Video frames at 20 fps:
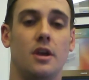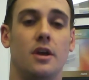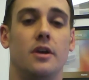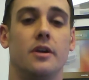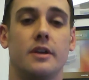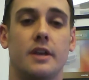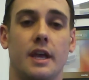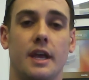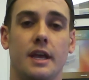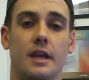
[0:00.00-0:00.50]

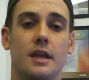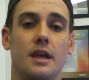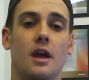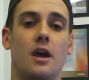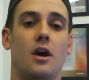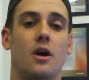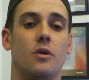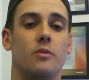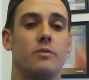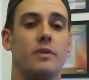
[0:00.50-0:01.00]
Okay,
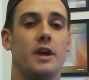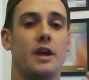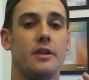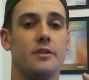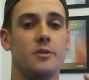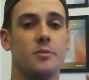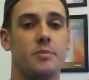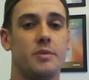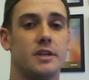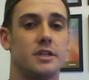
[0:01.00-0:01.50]

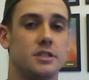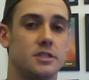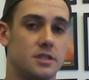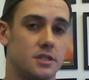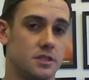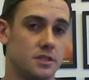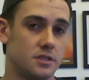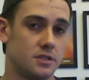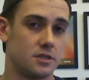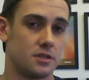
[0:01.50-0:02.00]
around the
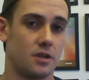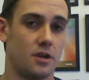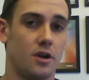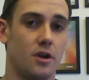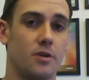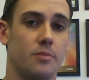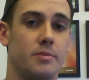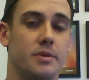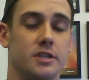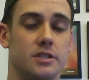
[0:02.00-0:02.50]
pistons
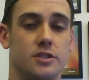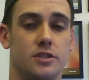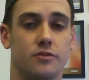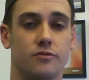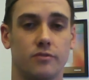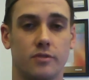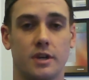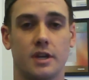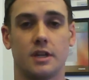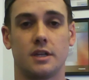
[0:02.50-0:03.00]
are
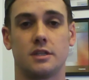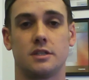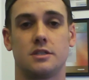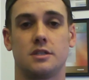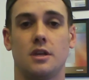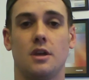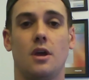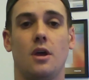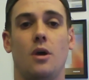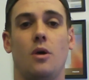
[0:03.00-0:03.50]
piston
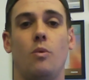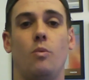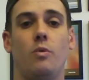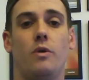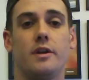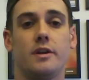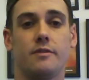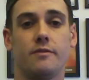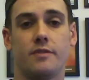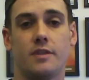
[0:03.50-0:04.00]
rings.
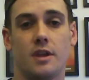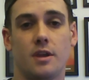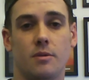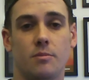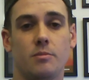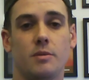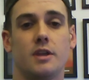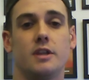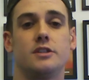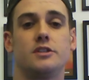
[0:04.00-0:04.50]
One of
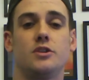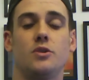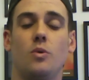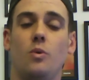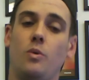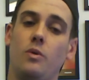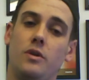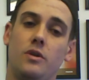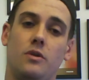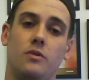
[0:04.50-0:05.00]
them is an
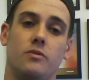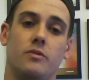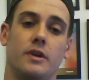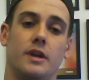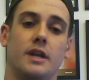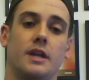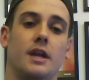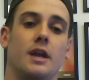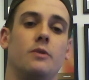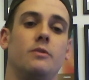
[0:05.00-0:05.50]
oil
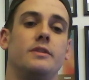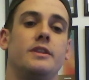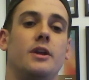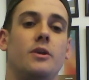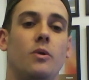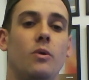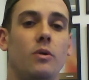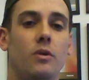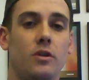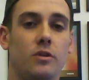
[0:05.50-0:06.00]
ring, and what that
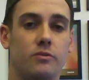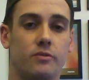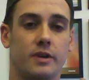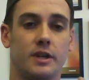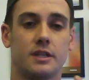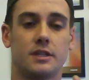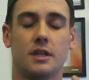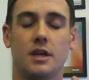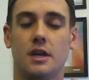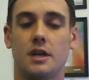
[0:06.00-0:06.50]
oil
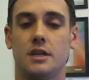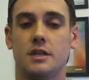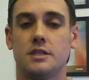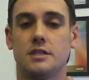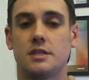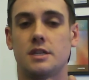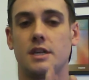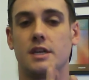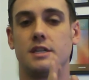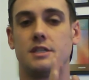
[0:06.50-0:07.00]
ring
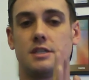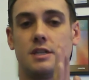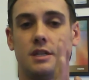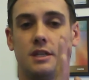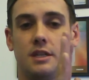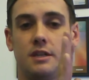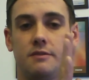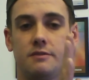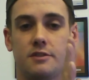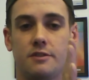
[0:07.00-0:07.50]
does is it
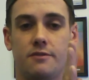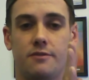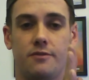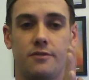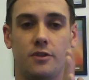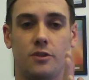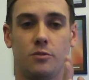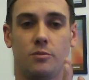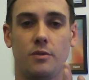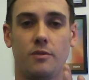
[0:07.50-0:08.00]
leaves a
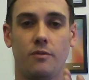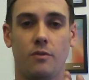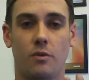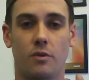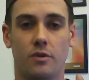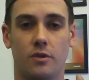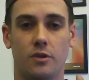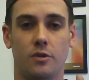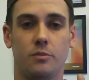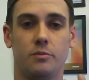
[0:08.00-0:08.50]
film of
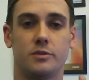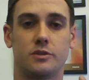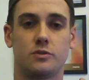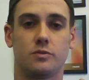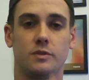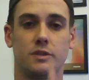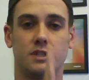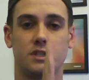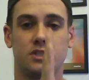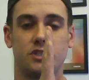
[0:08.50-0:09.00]
oil
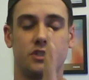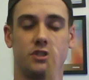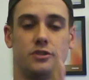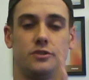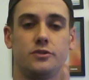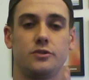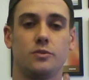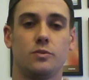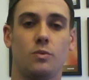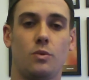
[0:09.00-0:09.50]
between the
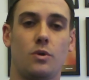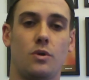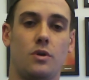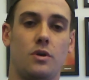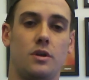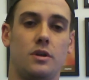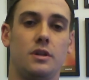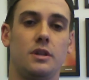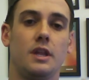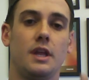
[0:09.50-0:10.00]
cylinder
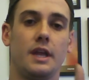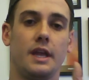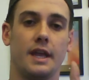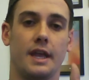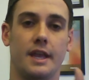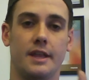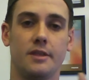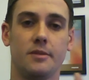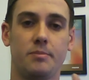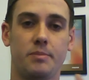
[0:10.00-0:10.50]
wall
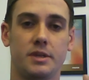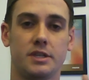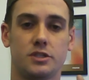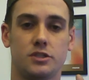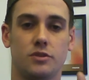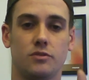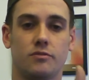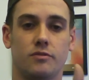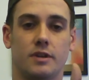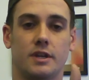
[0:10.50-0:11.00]
and the
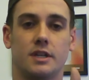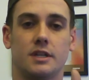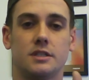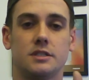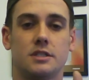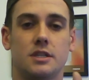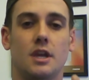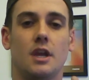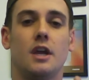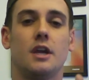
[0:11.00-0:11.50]
piston
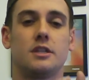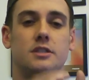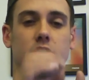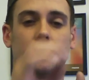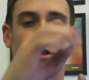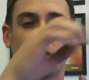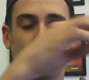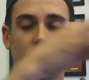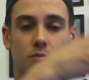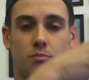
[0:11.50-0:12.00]
rings
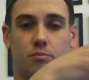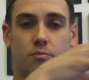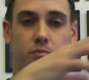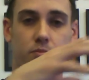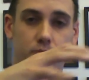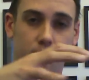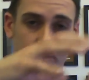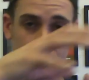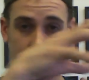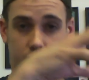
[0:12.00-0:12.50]

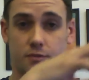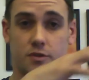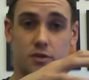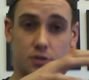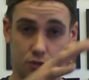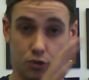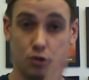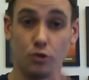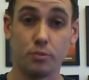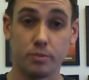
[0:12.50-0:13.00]
to
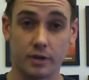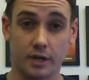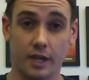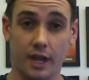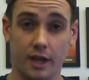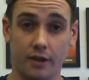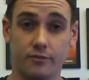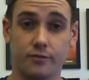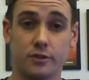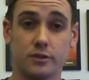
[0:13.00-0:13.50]

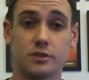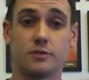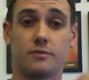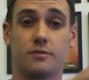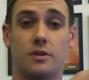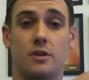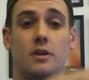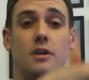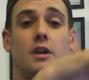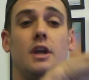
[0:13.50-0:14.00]
lubricate, first of
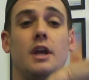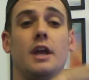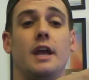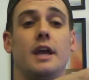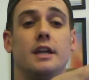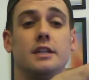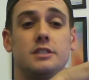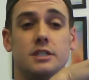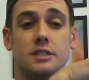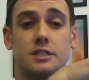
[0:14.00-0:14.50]
all,
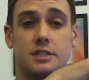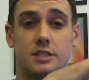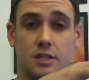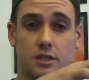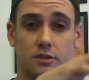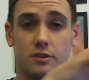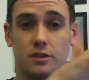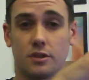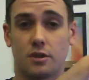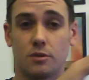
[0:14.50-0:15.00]
and to
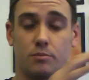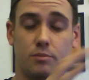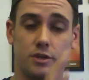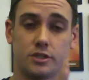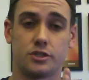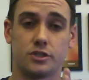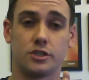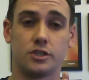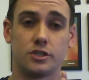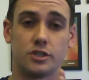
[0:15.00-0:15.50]
seal the
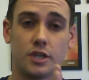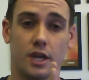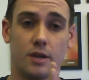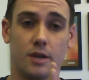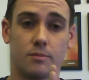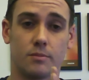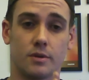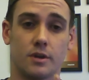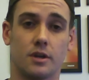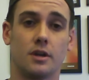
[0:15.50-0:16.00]
combustion
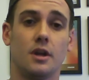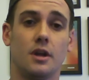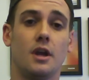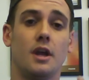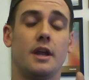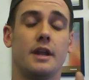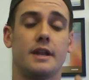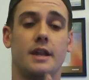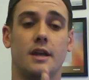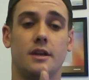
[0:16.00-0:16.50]
chamber.
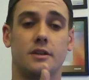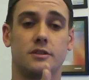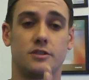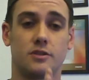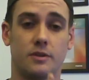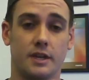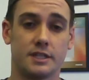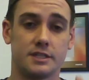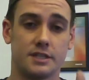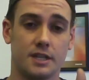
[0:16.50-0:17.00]
Now,
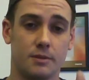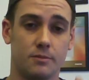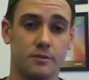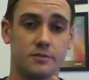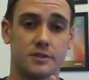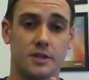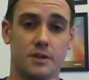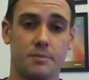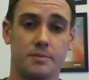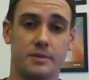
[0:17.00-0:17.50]
so as that
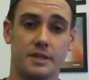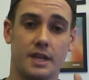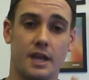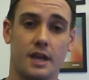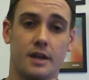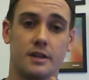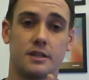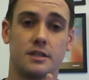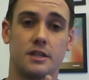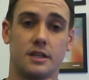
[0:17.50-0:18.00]
moves up and
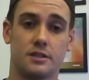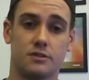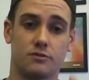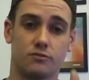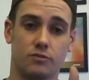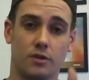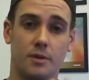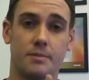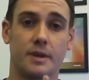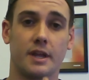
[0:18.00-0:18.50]
down, it's
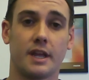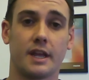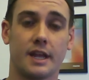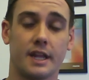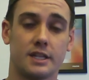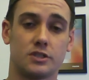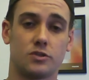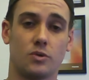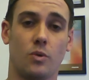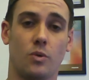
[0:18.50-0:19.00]
rubbing
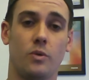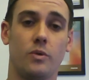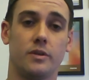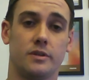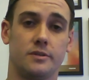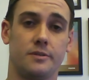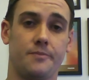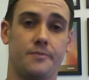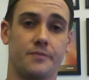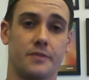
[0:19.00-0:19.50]
against
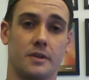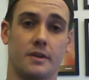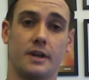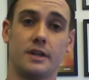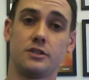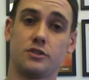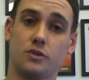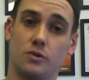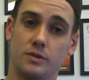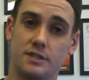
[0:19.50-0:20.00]
oil, all
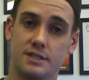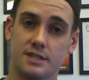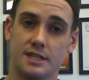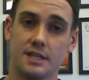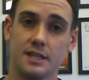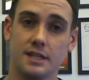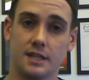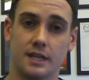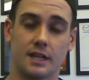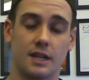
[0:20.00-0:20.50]
right? So it's
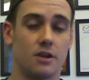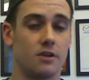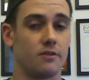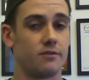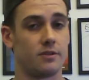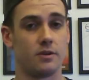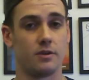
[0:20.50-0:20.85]
sealing. Now, if you